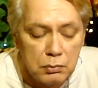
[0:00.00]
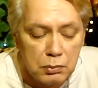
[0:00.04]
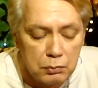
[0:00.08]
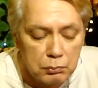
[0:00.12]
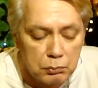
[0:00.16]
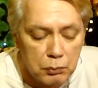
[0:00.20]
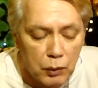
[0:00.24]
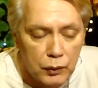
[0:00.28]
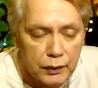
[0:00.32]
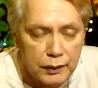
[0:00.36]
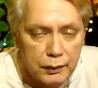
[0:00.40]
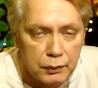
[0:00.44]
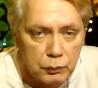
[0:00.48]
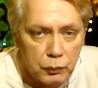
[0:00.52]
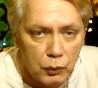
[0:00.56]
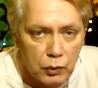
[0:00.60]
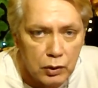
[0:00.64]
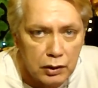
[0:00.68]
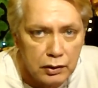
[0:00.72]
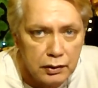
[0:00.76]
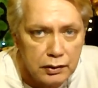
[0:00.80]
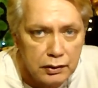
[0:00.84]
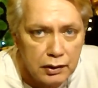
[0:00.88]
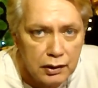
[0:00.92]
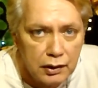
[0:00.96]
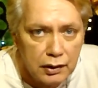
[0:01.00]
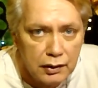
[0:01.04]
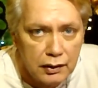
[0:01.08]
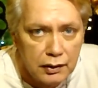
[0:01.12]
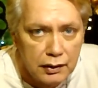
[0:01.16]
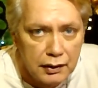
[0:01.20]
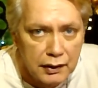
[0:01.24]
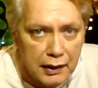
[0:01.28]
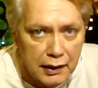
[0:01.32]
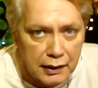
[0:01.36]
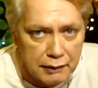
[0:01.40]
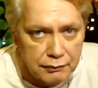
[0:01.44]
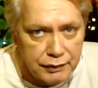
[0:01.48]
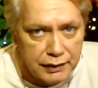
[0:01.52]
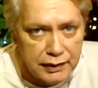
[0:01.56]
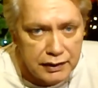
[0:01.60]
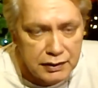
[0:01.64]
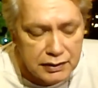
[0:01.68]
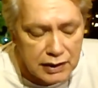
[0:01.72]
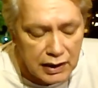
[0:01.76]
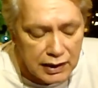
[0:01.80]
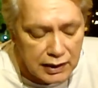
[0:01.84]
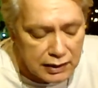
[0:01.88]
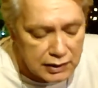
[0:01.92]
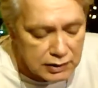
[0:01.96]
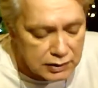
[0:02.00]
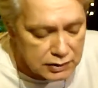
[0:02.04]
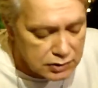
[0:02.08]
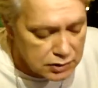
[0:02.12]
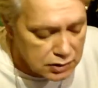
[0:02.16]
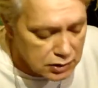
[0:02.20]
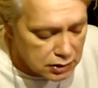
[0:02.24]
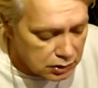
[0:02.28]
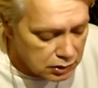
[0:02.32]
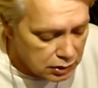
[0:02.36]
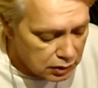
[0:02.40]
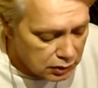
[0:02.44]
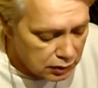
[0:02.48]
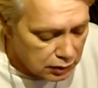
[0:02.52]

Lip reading: more than one heavy task,